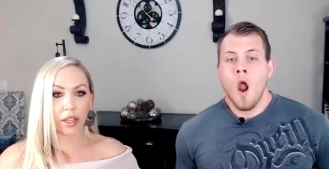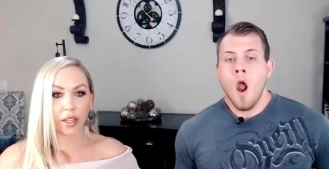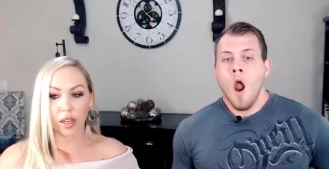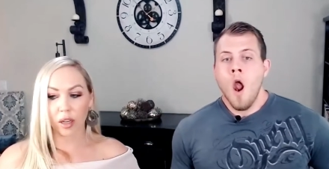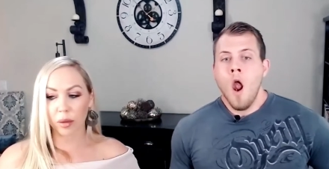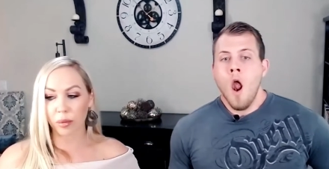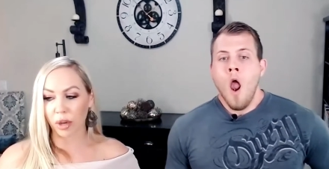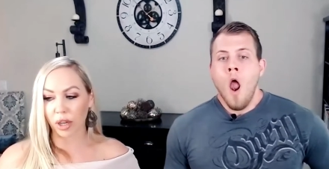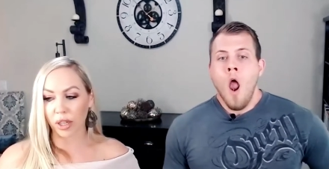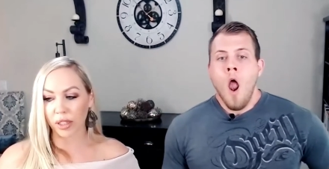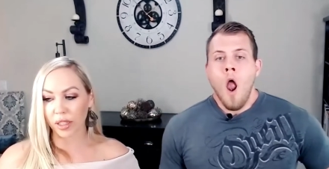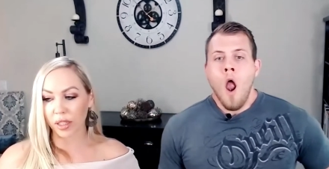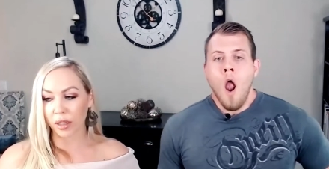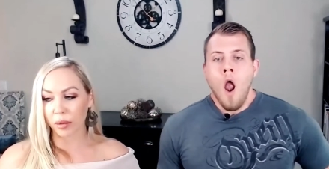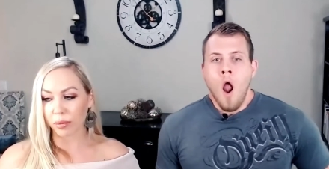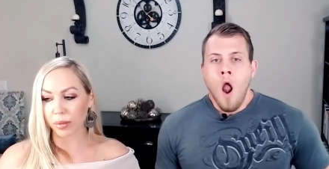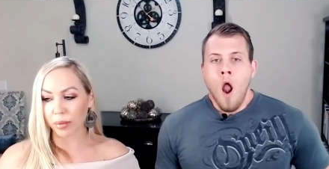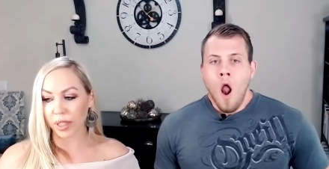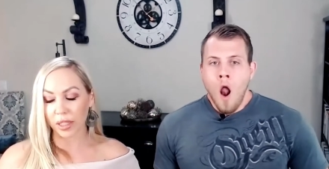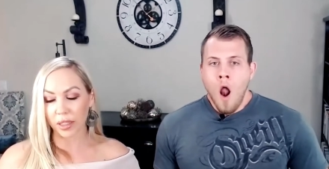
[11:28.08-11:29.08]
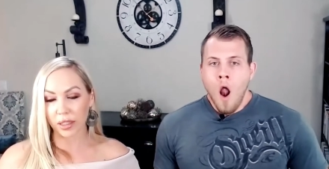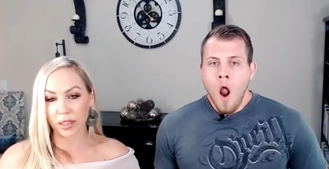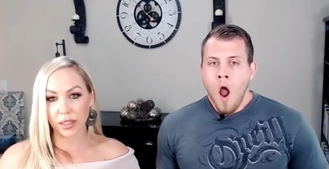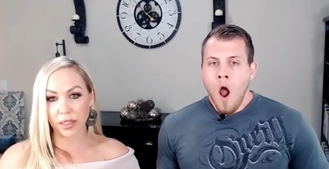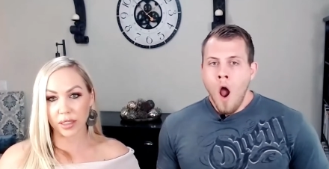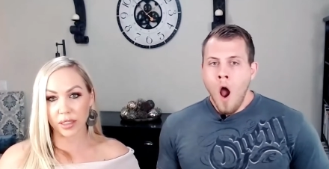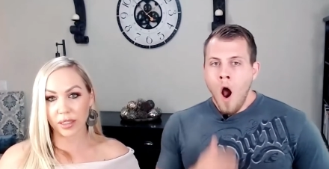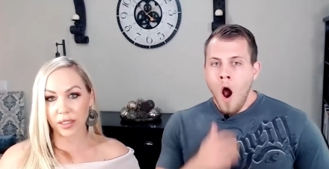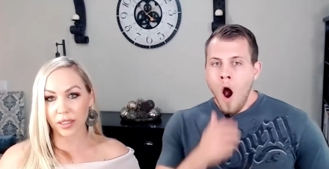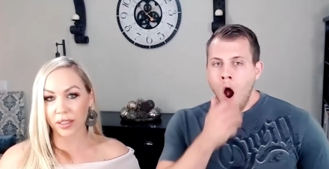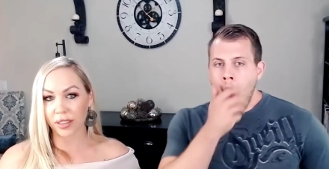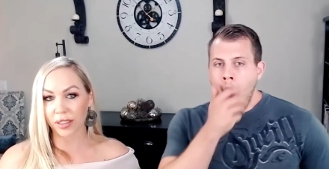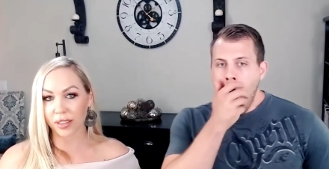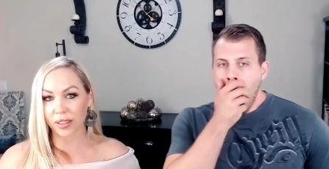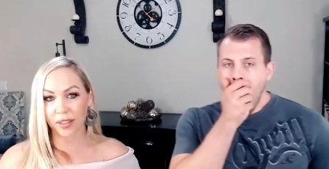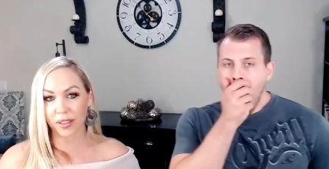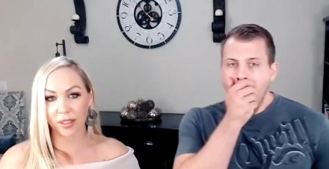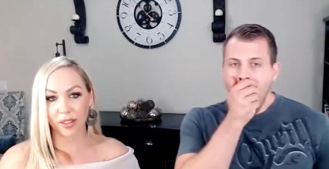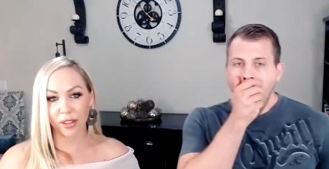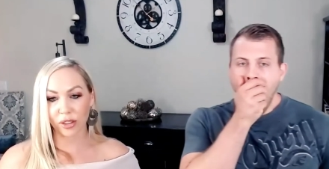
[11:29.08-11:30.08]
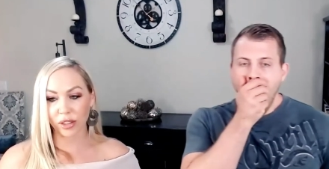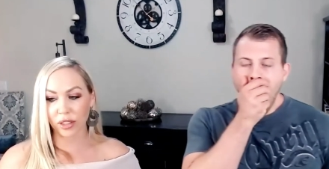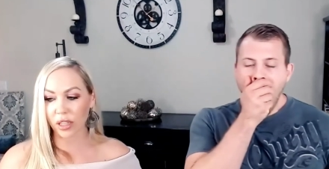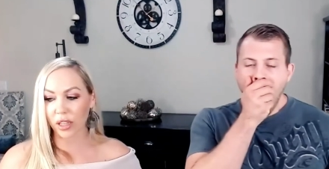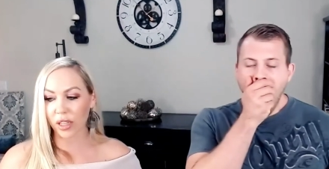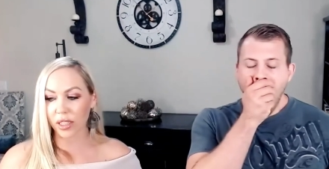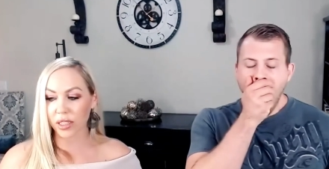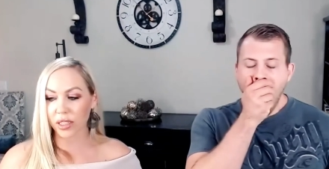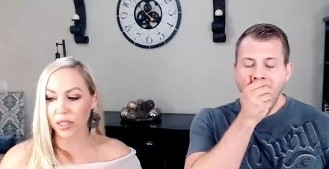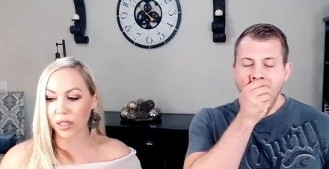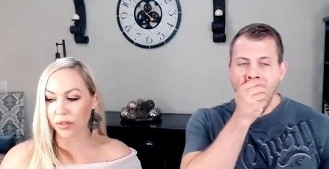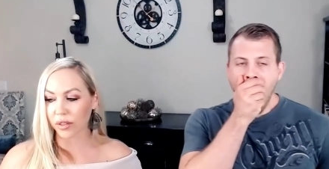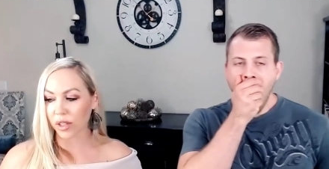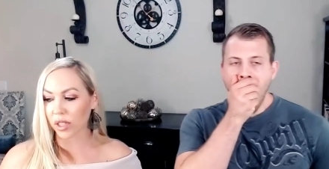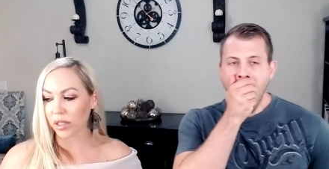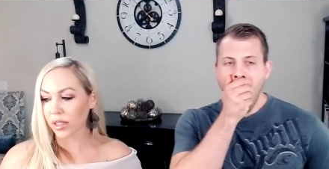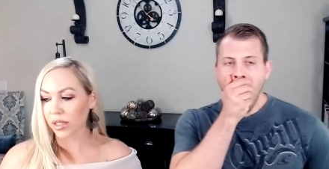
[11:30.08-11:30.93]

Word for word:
Speaker 1: got pregnant, because there's a lot of stuff not